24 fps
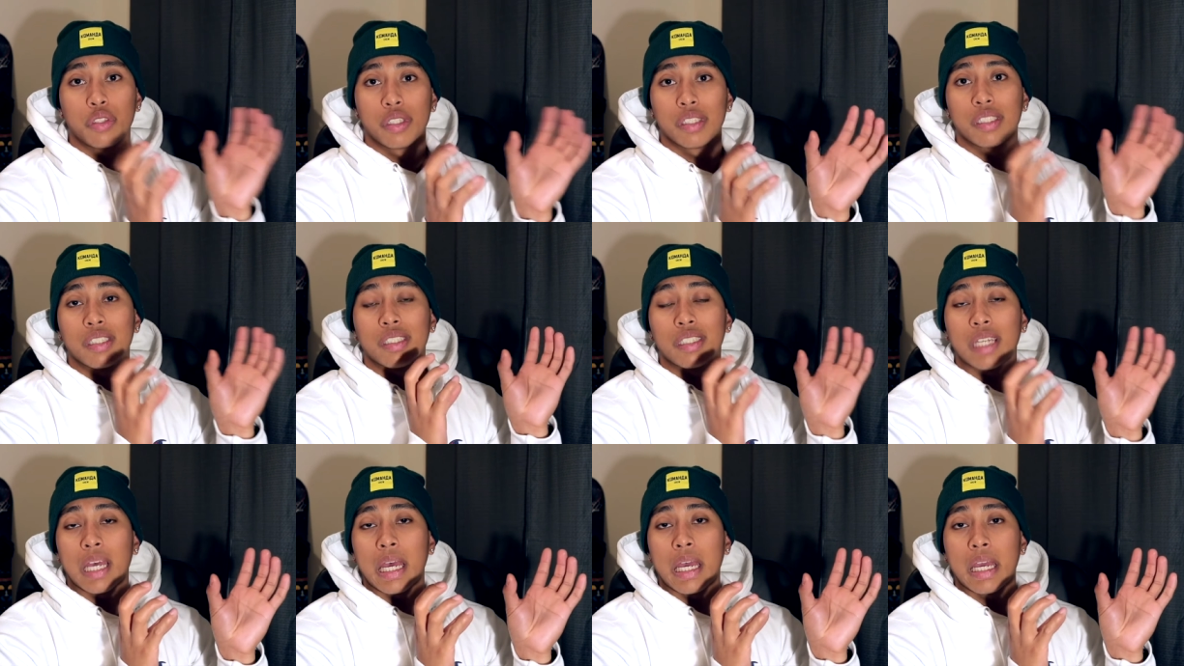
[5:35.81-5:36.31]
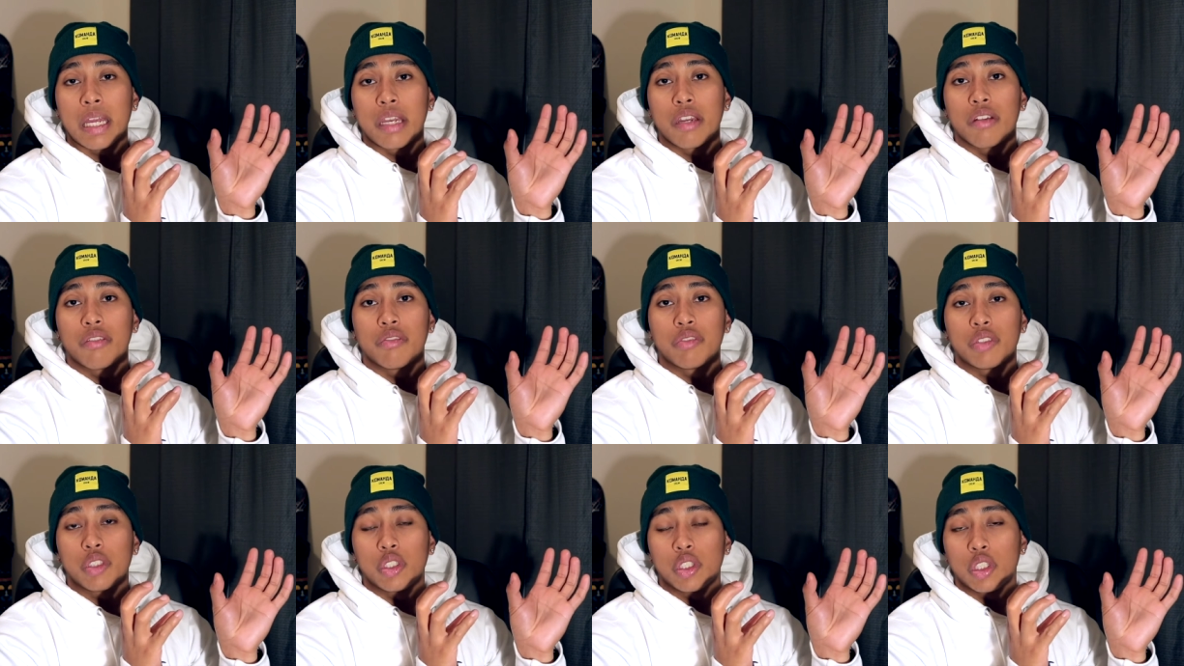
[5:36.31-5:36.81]
this kind
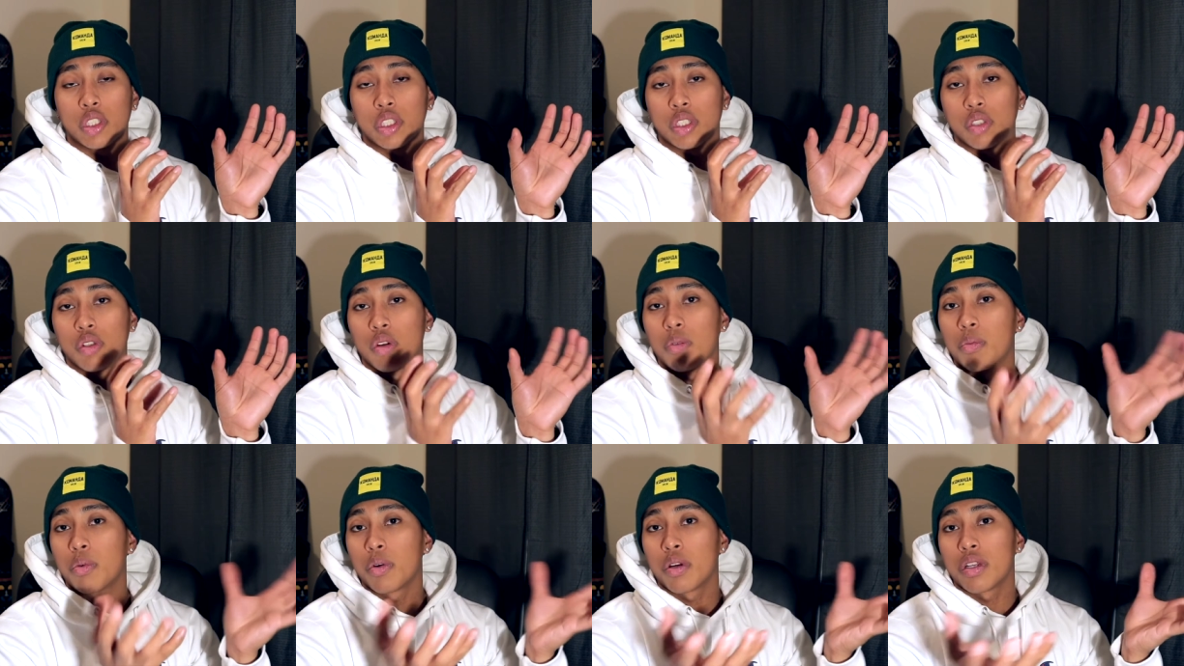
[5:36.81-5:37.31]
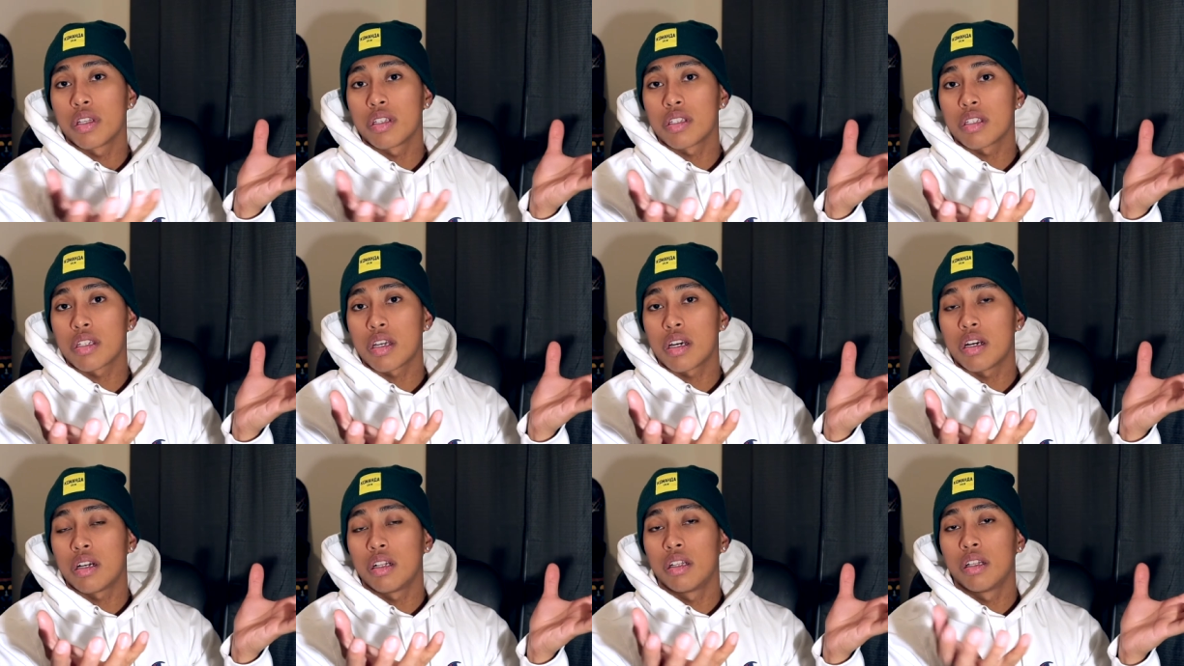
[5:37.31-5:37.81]
of snowboarding
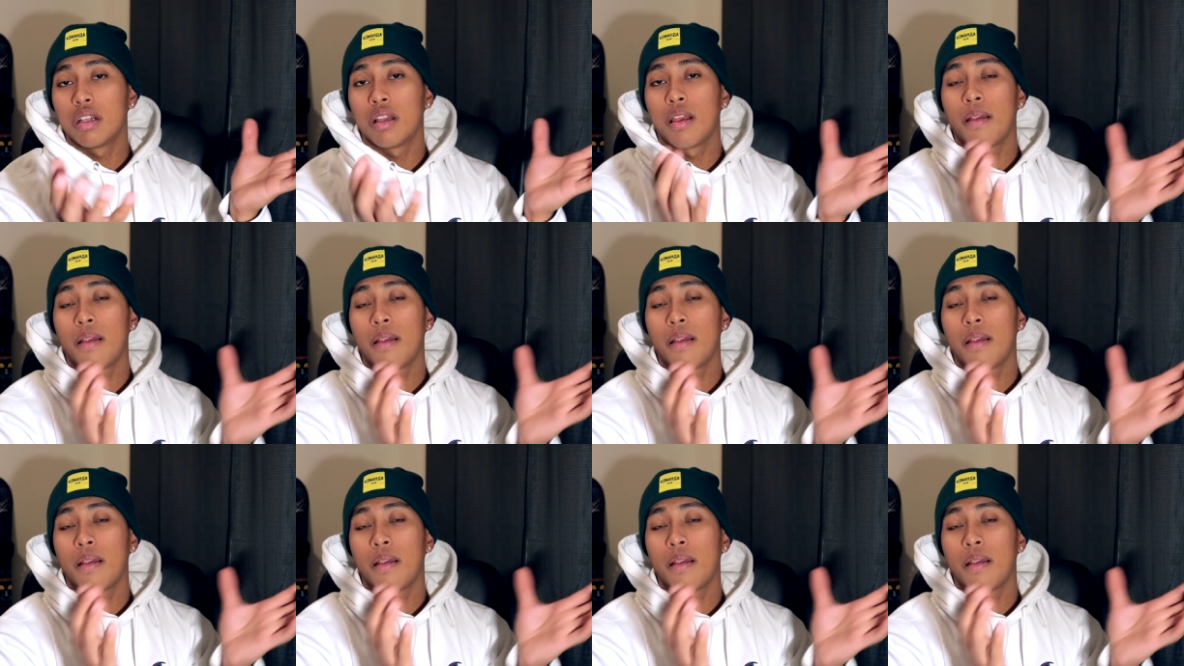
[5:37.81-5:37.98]
style.